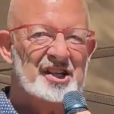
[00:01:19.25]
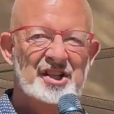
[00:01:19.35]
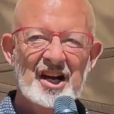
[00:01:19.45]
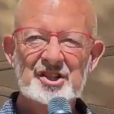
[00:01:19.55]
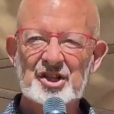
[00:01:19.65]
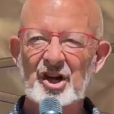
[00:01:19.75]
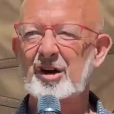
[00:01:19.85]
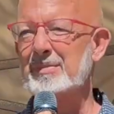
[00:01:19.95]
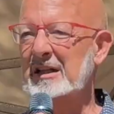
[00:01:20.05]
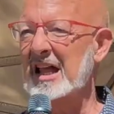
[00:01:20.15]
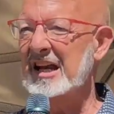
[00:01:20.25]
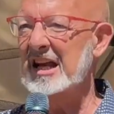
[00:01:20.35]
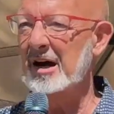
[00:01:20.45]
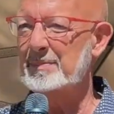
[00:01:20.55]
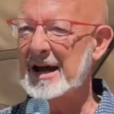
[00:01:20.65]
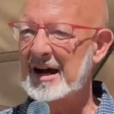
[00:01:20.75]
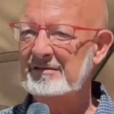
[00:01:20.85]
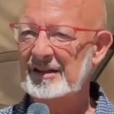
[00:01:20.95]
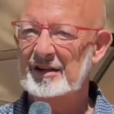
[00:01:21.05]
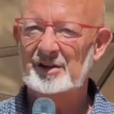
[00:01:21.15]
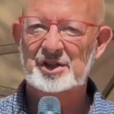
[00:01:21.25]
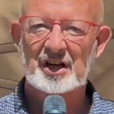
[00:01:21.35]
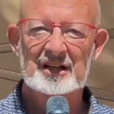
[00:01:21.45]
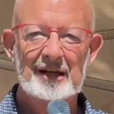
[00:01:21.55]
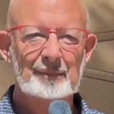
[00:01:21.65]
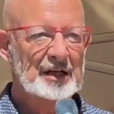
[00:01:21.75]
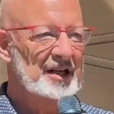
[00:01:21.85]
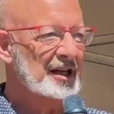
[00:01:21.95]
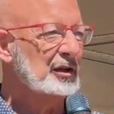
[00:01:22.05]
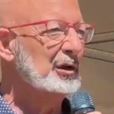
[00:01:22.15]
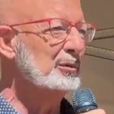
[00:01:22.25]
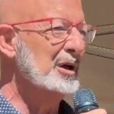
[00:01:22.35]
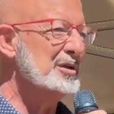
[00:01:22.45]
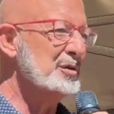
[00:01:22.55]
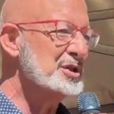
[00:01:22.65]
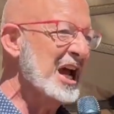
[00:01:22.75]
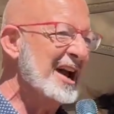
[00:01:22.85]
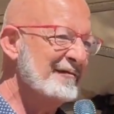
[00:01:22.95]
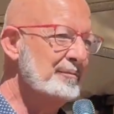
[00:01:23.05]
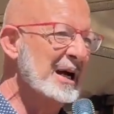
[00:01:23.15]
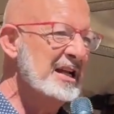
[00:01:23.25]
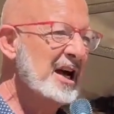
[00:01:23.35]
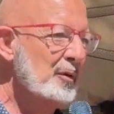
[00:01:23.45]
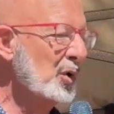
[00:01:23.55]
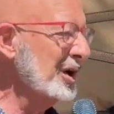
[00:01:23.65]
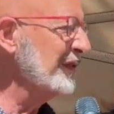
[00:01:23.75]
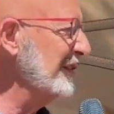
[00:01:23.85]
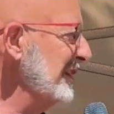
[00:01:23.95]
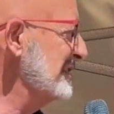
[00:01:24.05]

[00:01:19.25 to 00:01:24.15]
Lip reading: said, "Sure, be glad to help out." So I gave him a nickel, which was half of my net worth at the